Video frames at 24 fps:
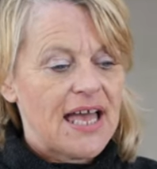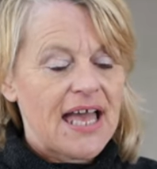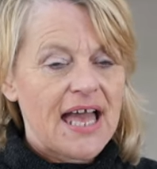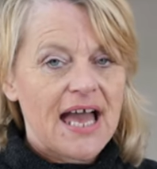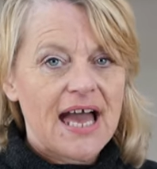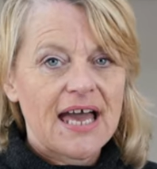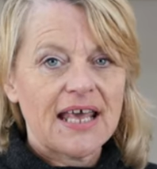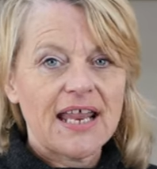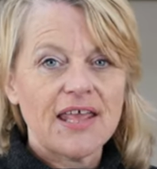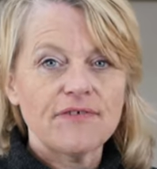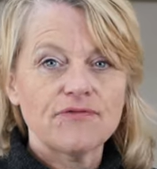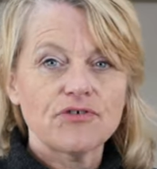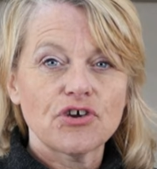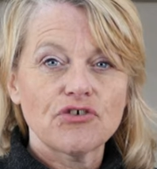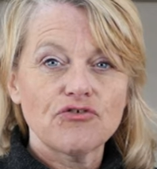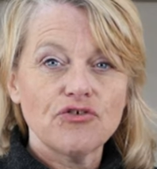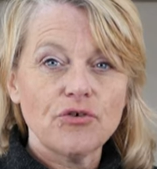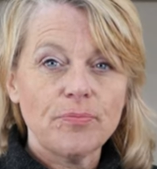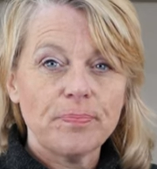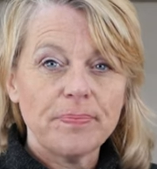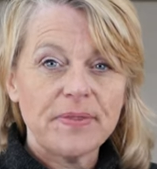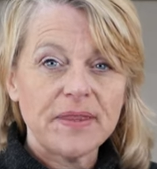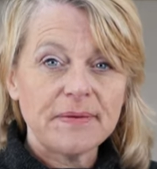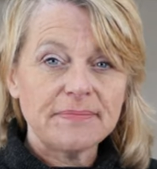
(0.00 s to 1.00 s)
and I've
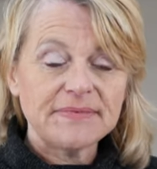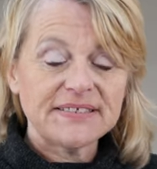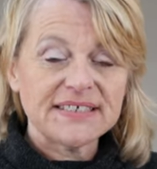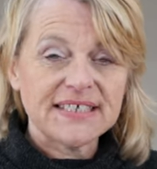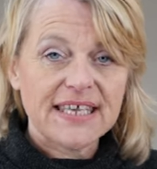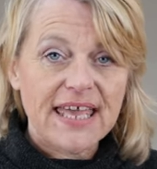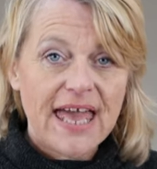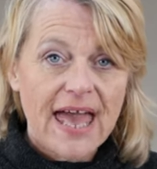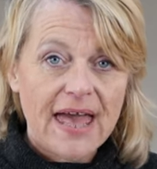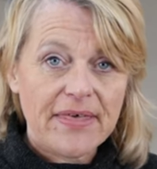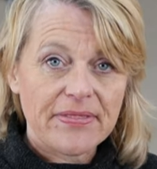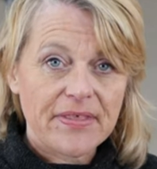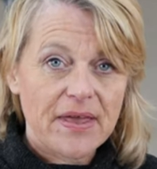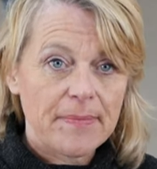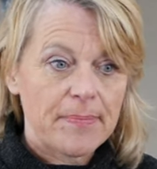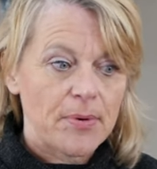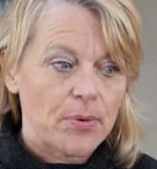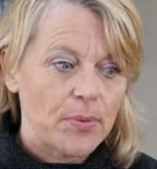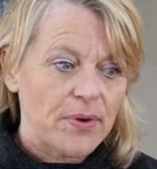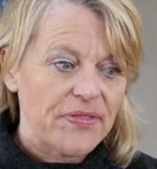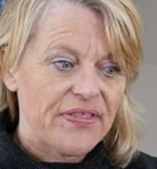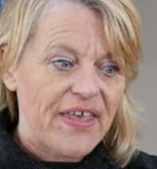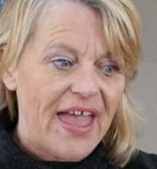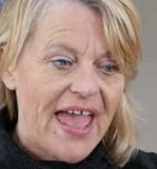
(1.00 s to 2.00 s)
grouped them together
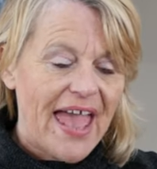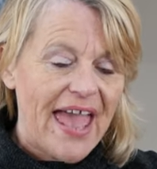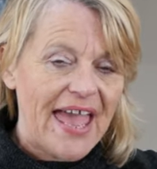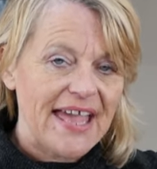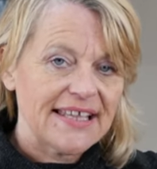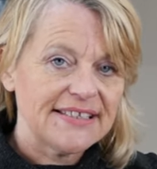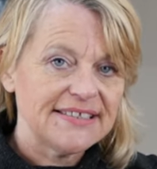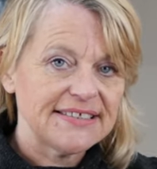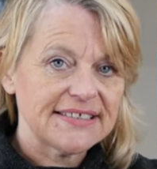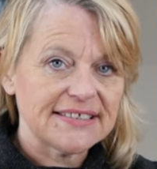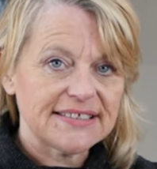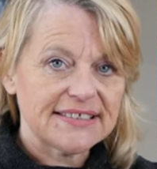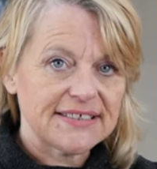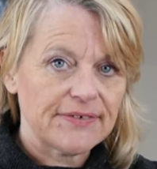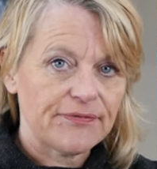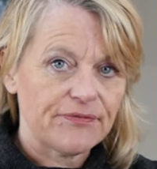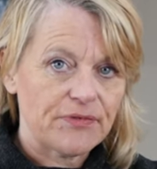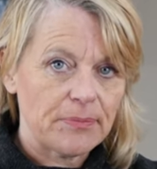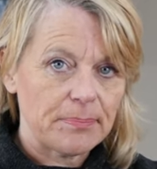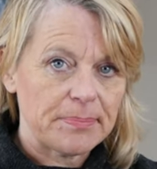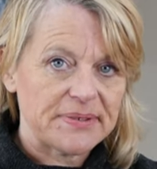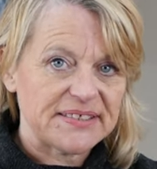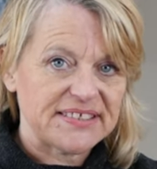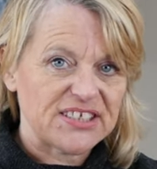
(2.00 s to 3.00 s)
but with the heads at
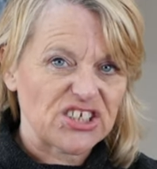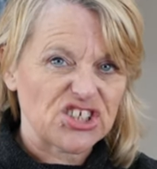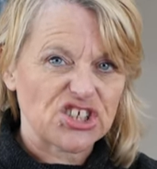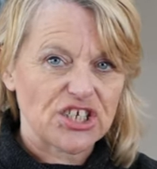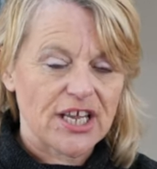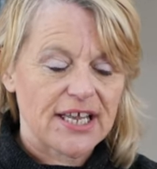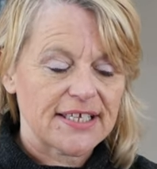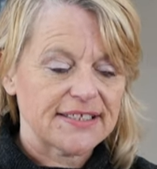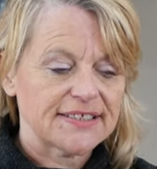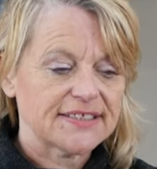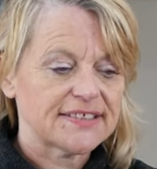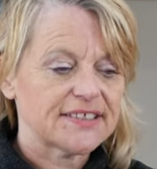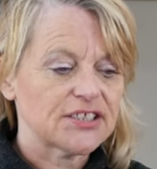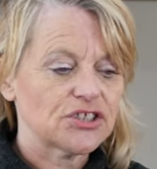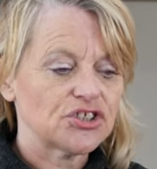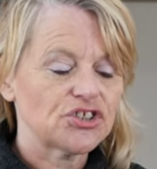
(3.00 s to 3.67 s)
different positions,